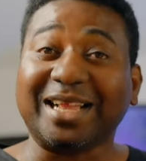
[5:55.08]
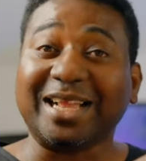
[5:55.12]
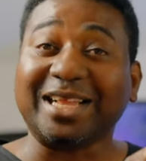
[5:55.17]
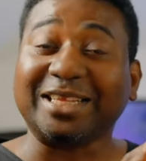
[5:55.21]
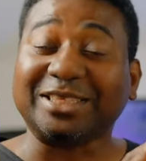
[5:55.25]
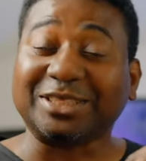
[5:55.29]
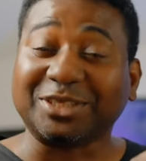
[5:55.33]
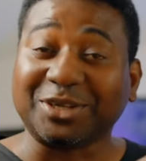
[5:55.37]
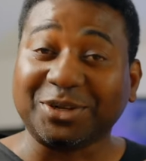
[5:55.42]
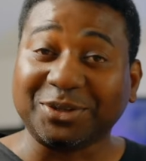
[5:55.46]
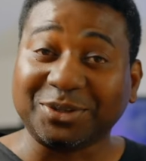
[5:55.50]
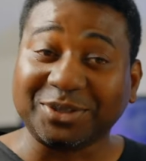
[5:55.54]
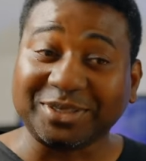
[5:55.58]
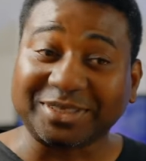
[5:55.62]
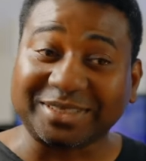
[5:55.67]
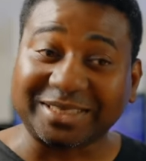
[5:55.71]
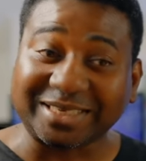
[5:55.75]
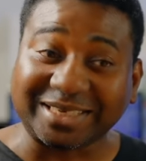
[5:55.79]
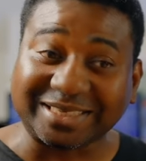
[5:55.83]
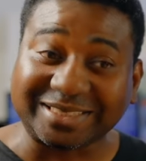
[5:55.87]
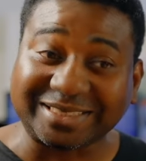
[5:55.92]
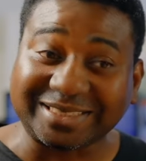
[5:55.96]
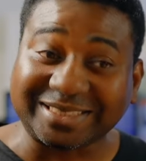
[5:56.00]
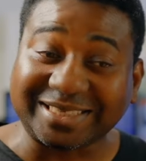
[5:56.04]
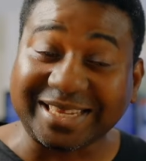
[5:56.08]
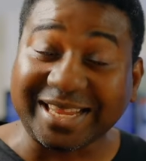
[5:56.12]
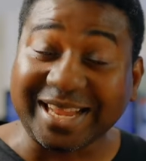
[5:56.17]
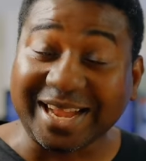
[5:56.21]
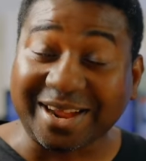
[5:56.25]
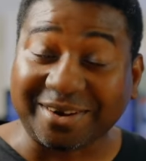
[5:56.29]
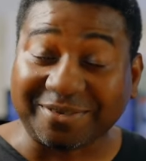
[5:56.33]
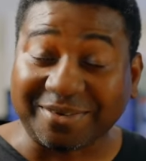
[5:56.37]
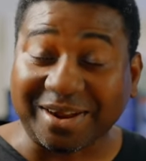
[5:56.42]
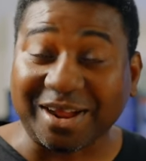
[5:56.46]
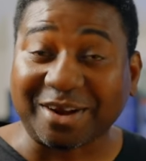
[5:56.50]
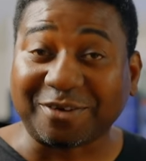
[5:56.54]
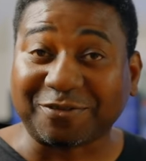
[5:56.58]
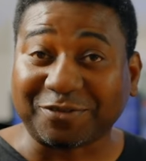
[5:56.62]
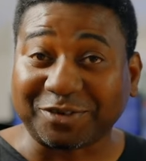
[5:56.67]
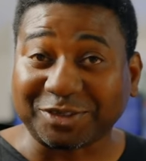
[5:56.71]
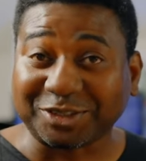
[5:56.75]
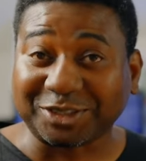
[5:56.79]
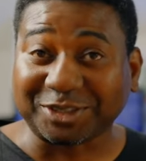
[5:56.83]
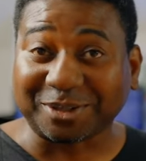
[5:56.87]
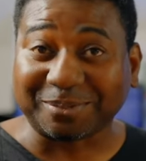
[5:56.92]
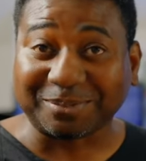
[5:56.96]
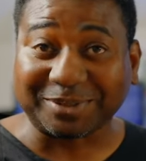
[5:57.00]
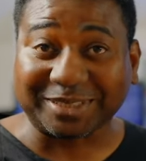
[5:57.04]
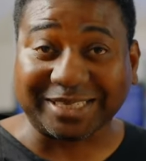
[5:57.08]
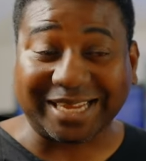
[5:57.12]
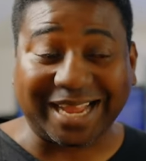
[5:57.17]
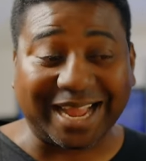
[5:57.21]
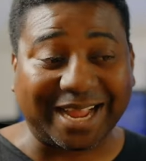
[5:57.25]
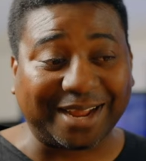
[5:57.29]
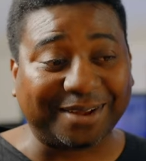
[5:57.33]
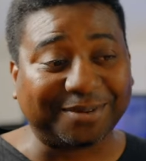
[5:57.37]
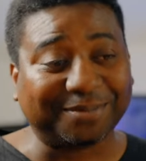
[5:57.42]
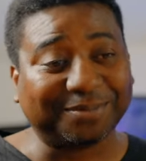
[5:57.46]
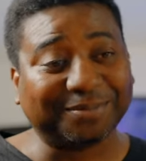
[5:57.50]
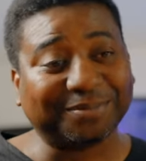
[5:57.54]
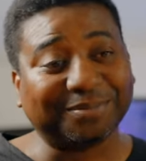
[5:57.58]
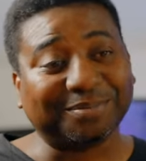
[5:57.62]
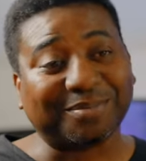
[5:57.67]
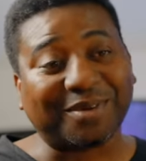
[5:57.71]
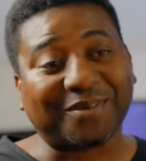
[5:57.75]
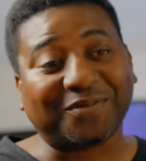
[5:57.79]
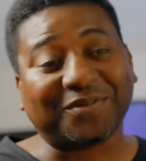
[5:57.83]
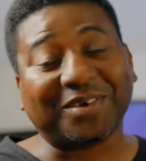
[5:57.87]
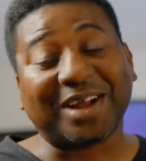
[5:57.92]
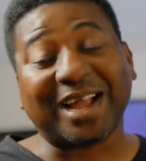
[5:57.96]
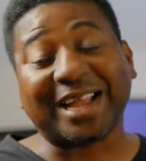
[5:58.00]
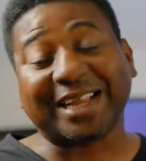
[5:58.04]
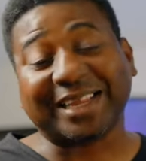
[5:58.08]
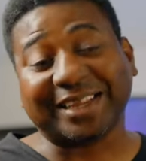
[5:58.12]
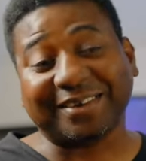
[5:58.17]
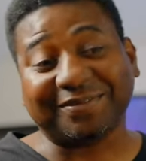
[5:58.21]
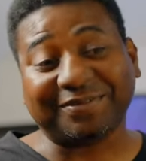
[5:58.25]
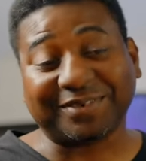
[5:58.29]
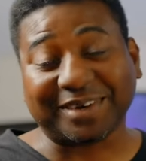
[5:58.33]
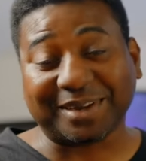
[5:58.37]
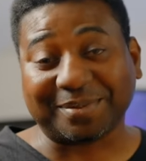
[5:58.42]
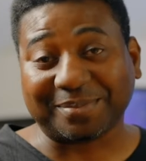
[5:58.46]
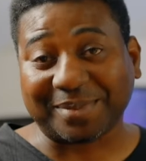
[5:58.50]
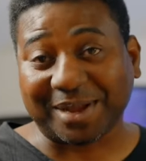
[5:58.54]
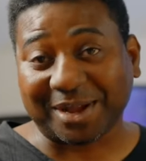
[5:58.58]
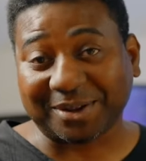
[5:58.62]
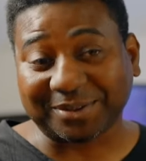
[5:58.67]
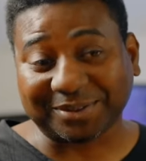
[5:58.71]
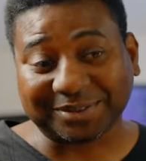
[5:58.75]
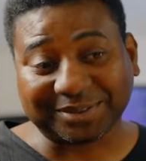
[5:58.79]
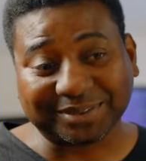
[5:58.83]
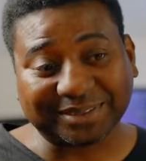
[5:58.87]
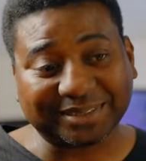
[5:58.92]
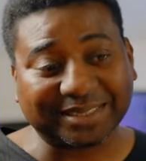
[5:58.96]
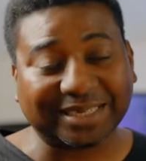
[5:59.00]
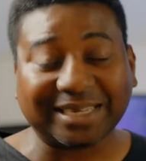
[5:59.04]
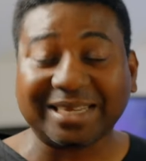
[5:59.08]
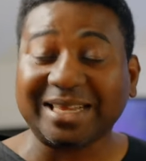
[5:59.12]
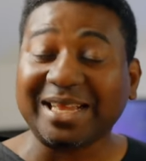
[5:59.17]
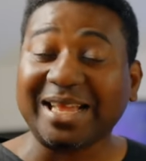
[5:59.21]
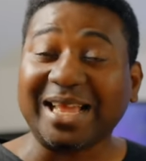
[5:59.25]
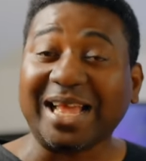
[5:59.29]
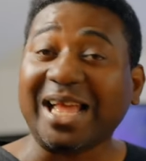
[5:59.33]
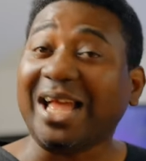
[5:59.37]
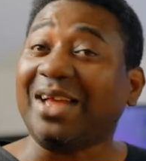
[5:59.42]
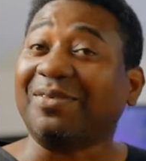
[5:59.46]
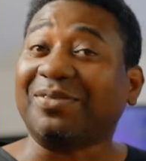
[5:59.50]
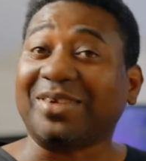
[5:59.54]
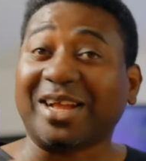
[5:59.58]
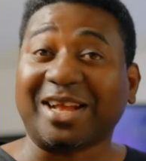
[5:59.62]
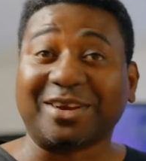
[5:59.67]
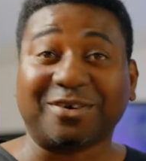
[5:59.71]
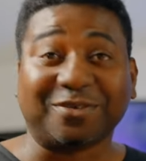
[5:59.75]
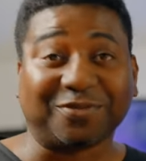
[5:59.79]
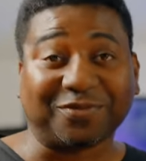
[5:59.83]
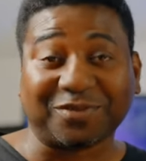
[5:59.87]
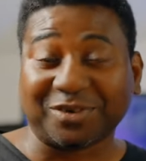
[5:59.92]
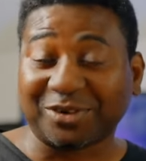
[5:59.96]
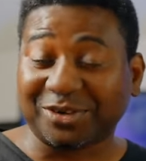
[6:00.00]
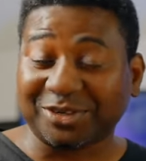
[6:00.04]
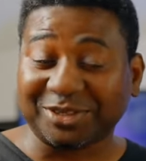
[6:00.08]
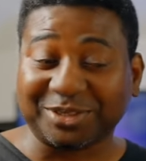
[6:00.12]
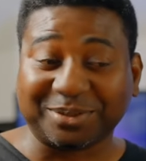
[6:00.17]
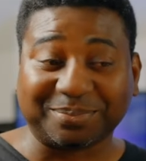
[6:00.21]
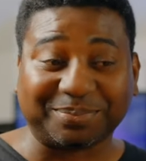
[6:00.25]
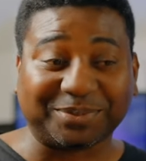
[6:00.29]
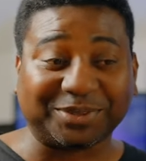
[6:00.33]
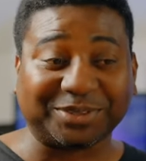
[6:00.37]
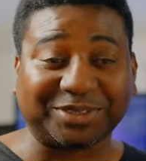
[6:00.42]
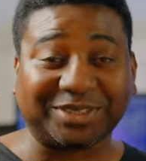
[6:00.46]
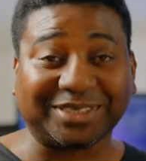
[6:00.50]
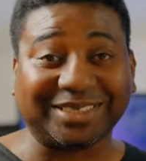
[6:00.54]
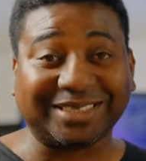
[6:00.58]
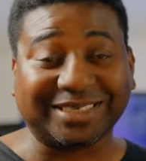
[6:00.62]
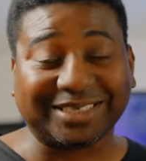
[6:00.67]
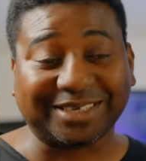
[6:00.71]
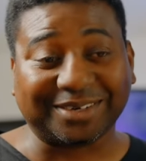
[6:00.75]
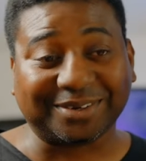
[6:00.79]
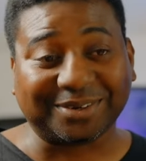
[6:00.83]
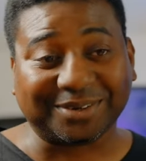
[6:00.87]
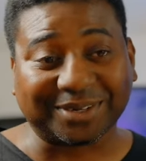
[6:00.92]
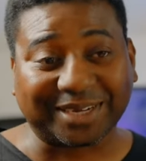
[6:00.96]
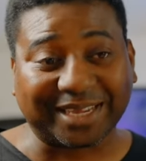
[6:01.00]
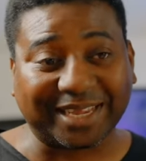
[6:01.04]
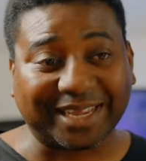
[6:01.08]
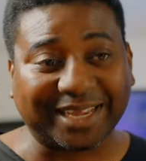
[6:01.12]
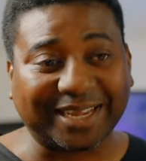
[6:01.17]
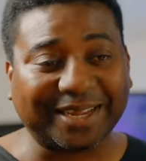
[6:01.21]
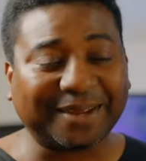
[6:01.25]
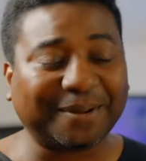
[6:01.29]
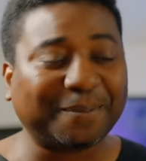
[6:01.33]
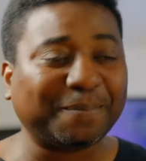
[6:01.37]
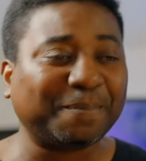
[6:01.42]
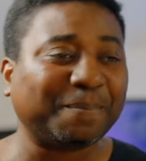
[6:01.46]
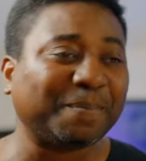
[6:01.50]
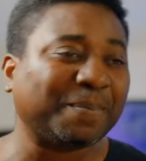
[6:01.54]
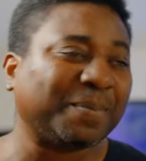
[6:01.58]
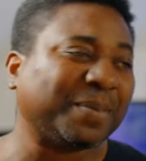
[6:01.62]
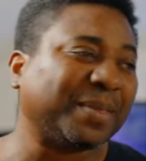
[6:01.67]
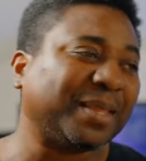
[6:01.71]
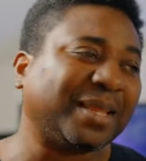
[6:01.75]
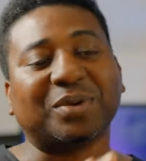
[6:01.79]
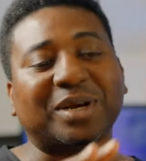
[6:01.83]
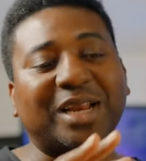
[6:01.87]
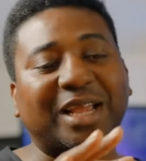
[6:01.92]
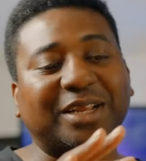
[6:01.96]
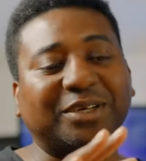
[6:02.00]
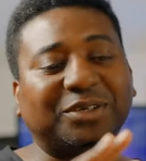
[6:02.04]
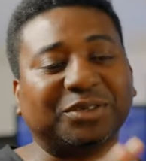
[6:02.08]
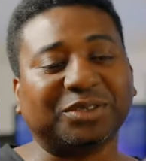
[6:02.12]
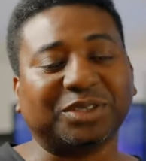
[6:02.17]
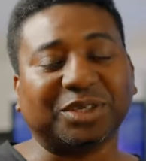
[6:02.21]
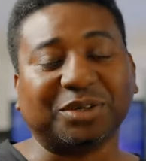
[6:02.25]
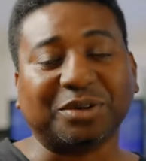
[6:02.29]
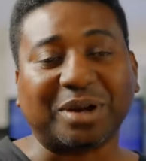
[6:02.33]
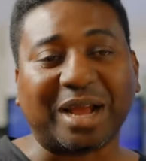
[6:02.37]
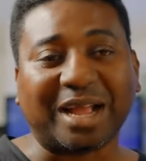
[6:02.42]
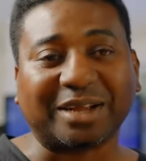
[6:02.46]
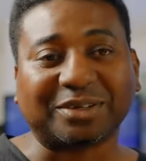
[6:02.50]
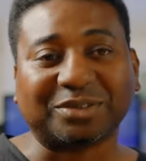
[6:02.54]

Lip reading: it's gonna stay around for some time before I give them out. I've got to follow the procedure, okay? When I do the